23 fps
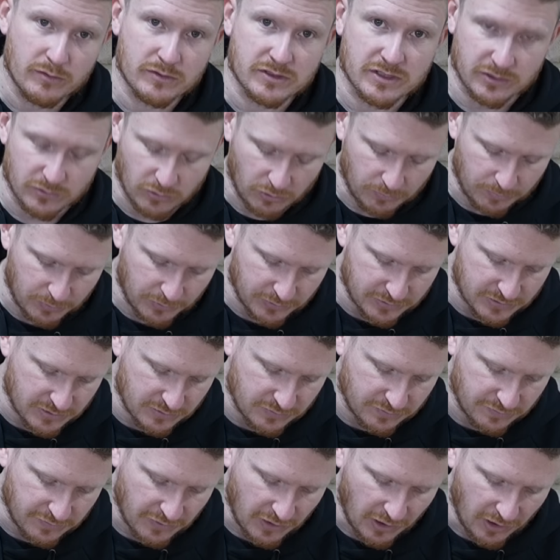to
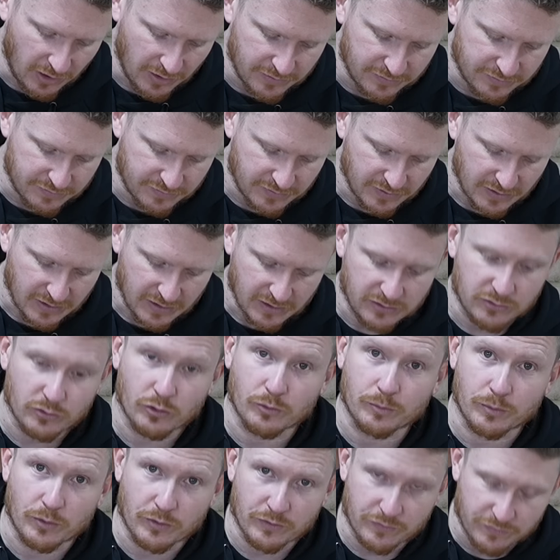0.25,
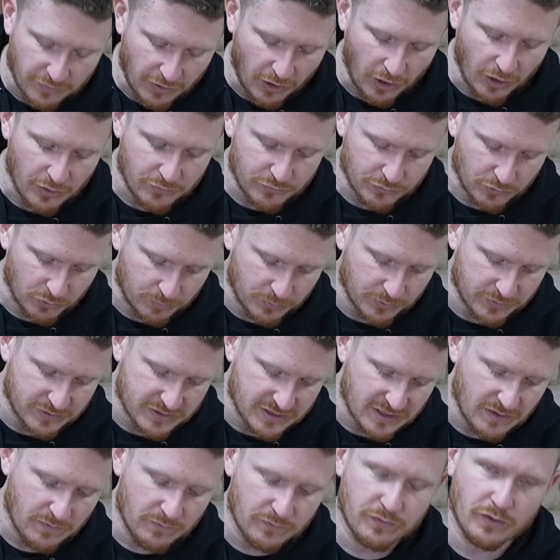0.5,
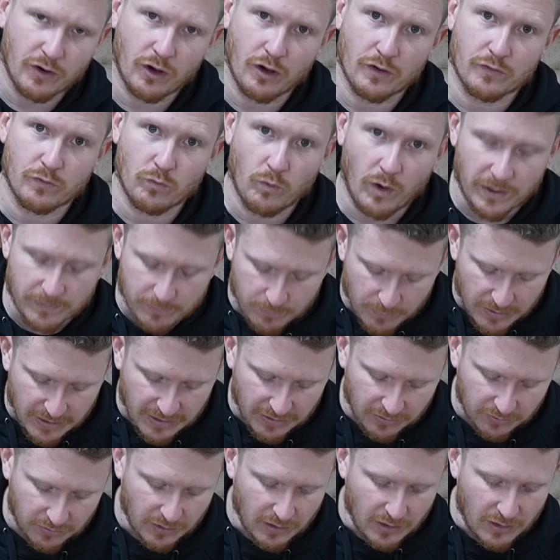0.75, 1
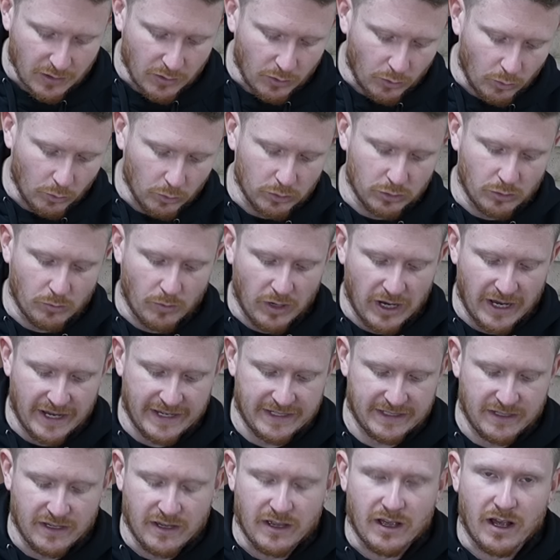mil, all the
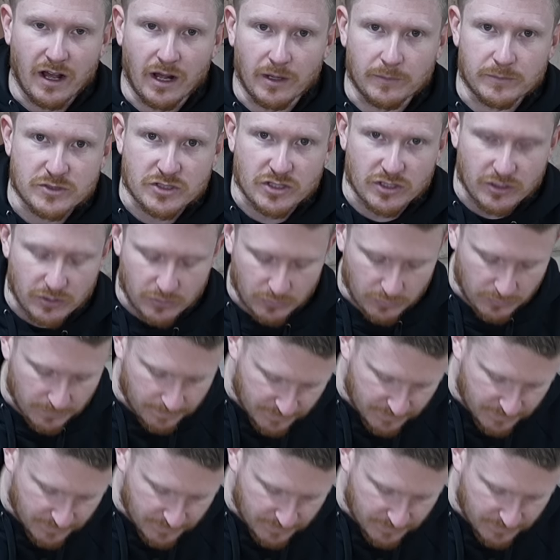way up to